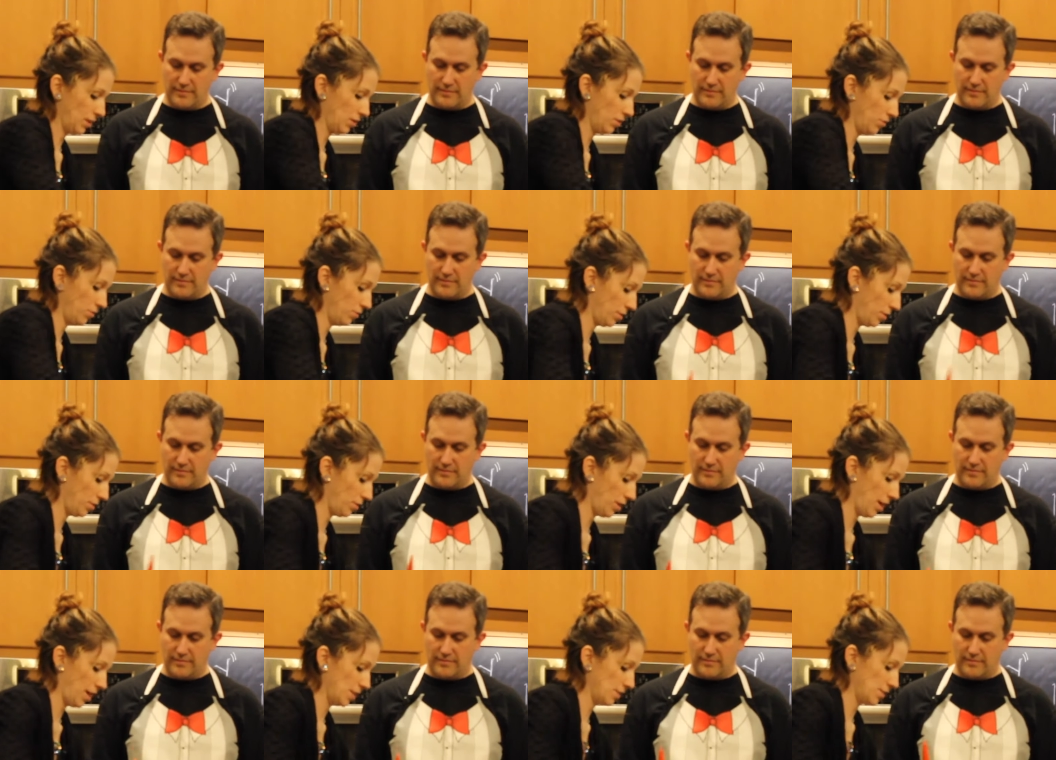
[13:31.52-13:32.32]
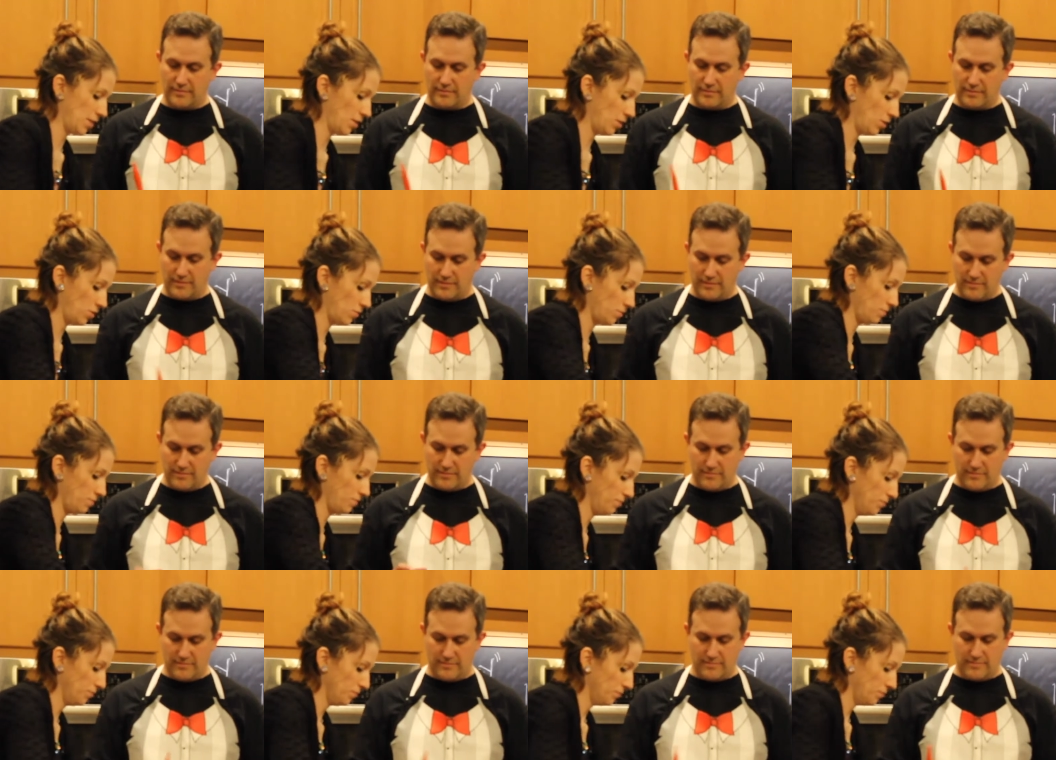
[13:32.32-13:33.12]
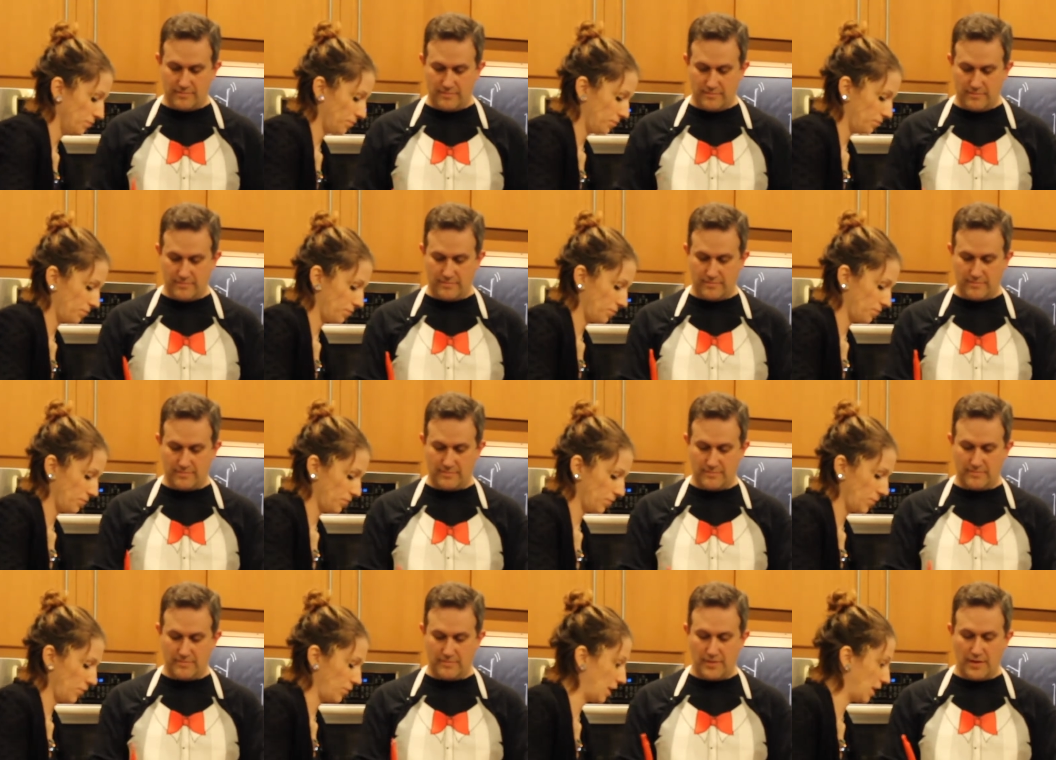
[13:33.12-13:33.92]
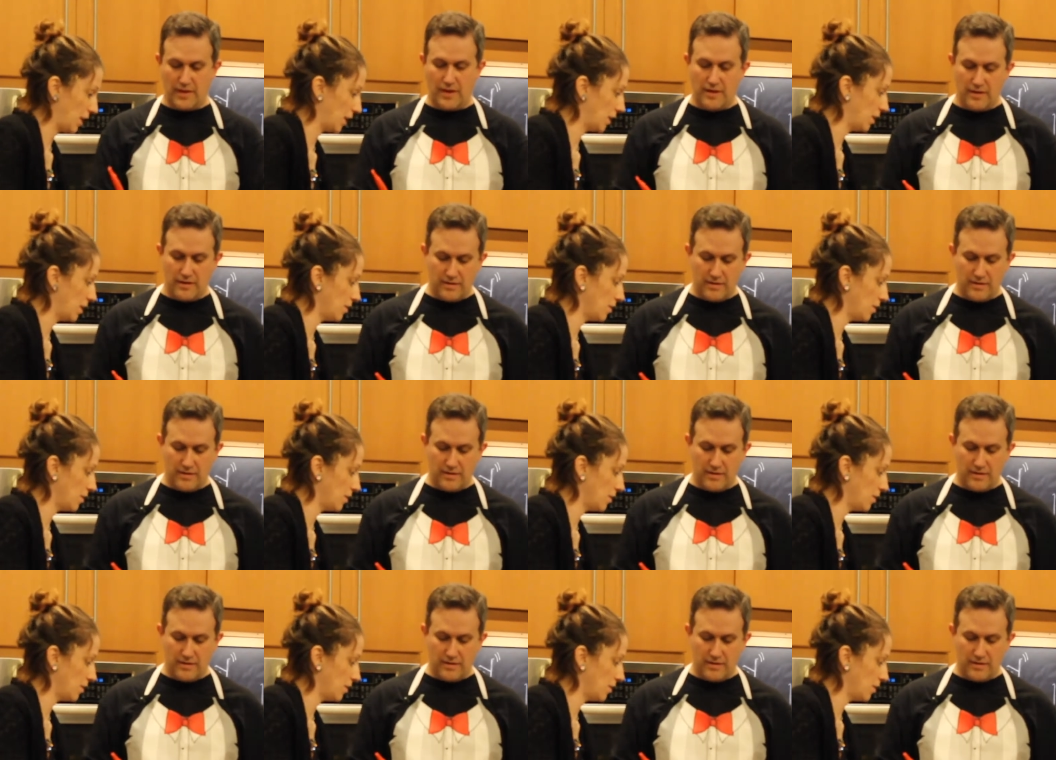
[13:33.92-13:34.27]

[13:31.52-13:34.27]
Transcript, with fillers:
Speaker 1: to do it with your hands at home. You want to get in